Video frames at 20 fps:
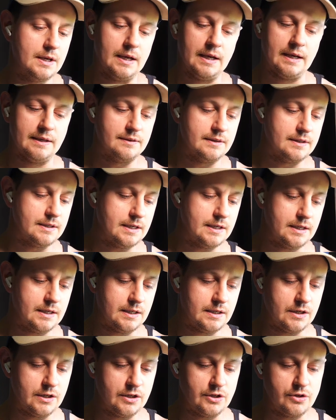and
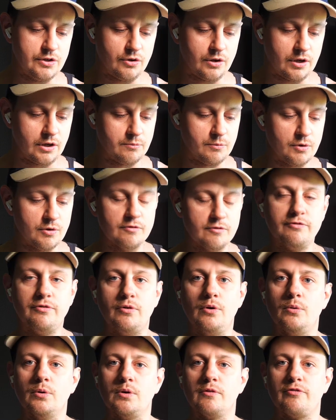then you can move
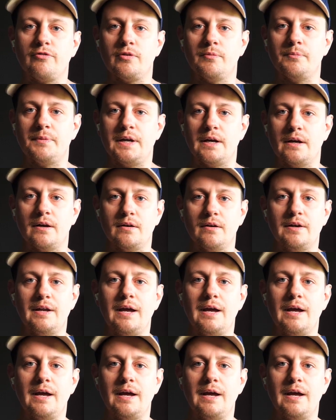forward from there.